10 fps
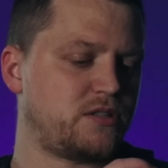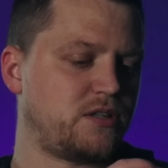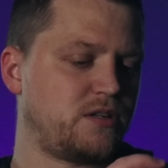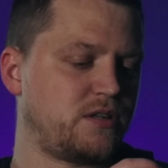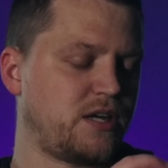
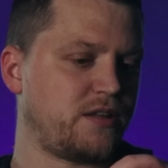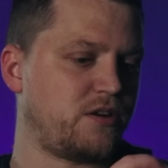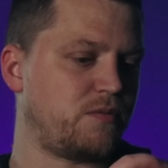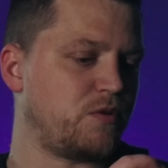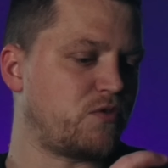So yeah, they
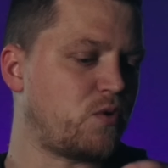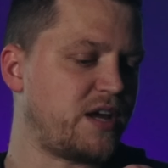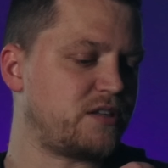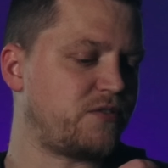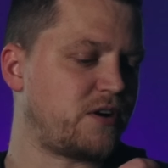don't move
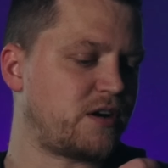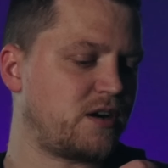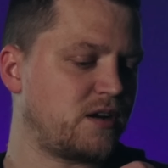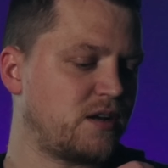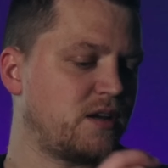quite as far.
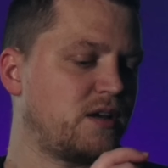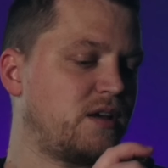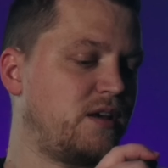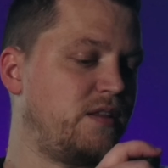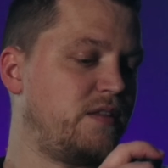
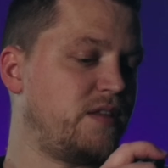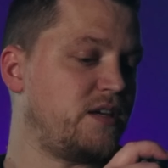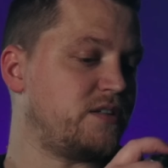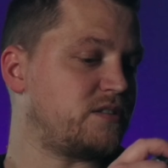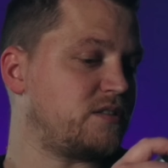And then
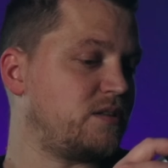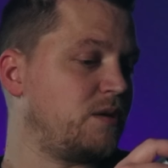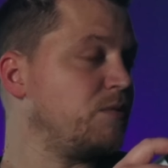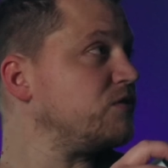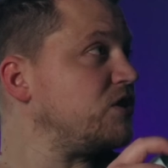these,
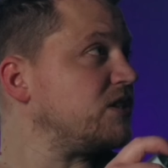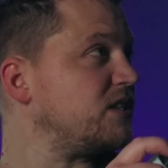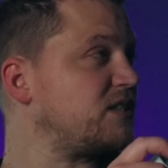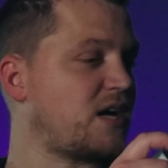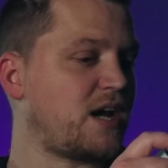it moves just a
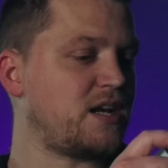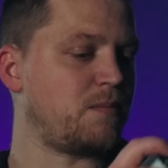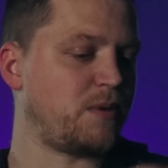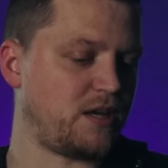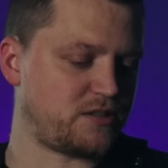tiny
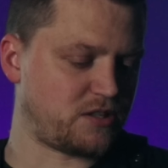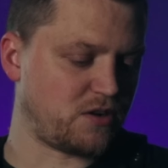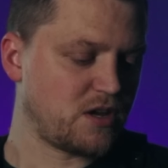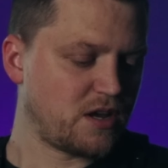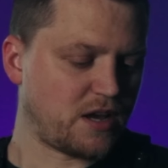bit. So
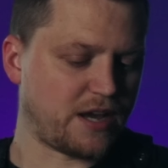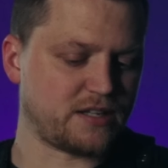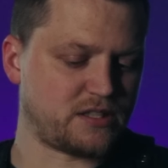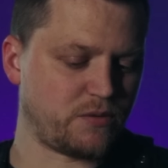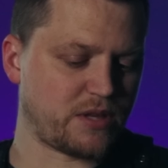I
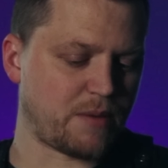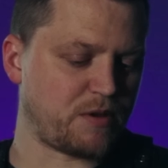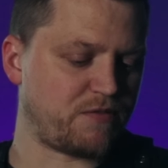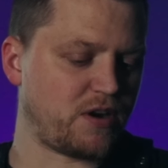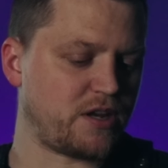could see where that'd be
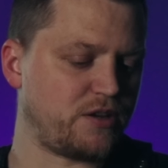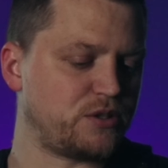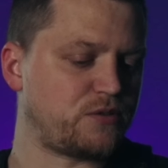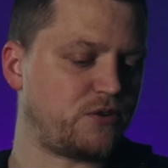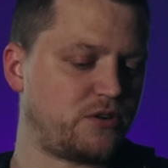very
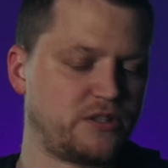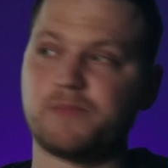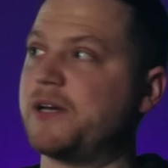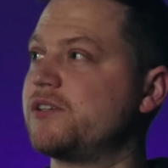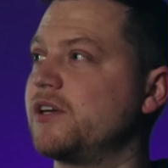useful,
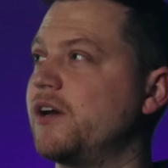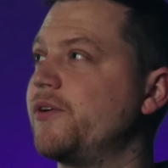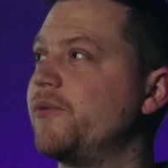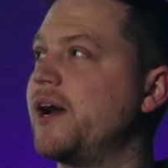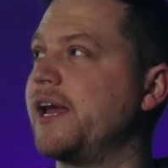especially on
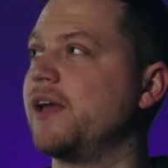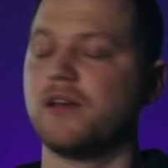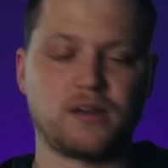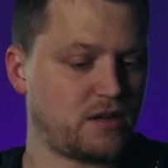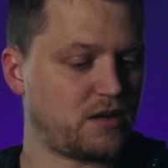the right
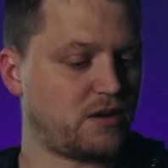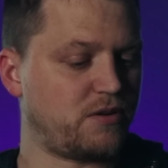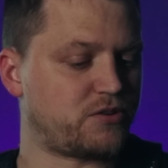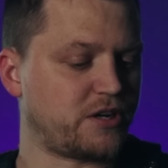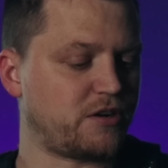
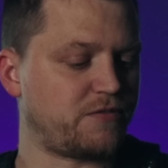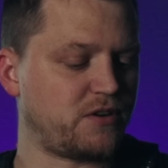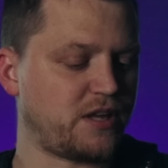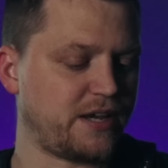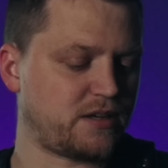trigger
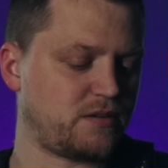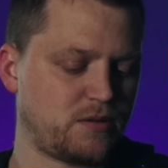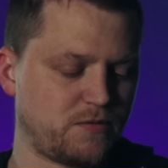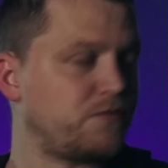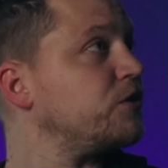for like
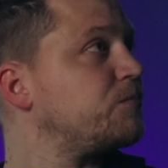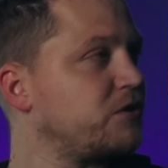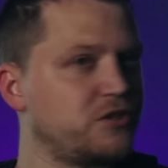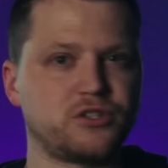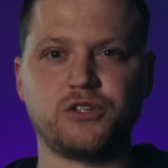first
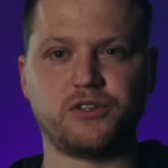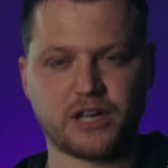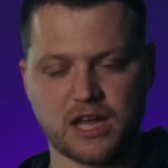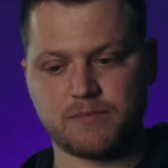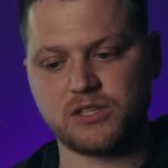person shooter
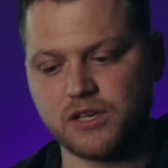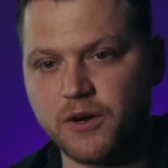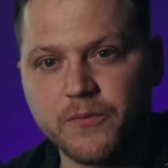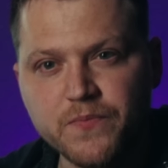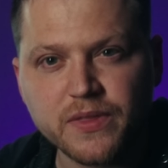games, you
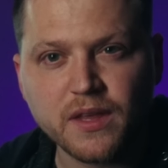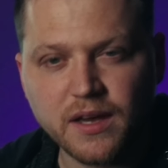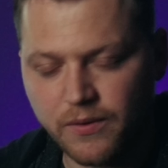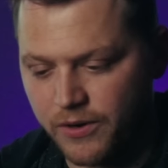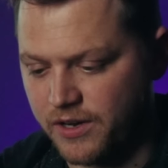know,
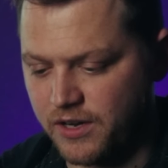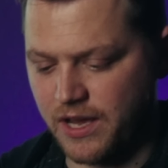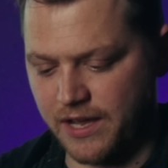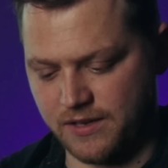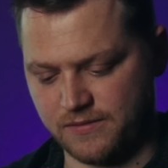where you're
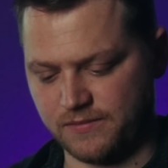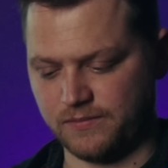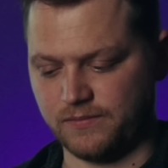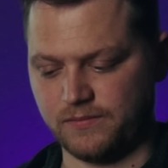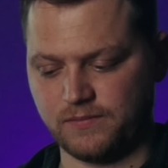like,
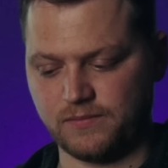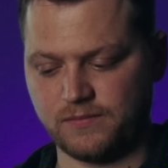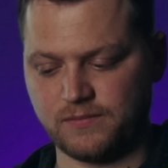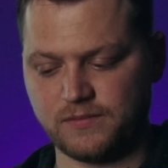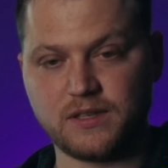
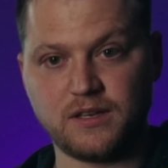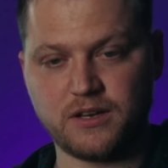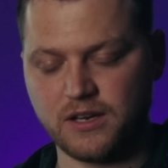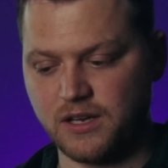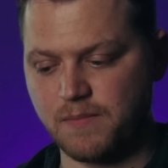you know,
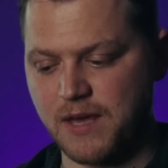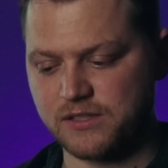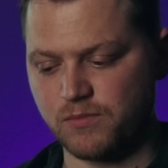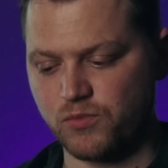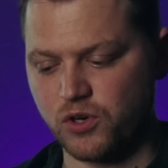you need to make
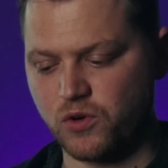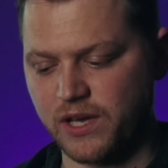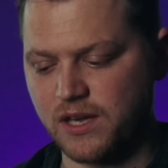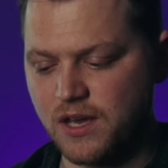some real quick.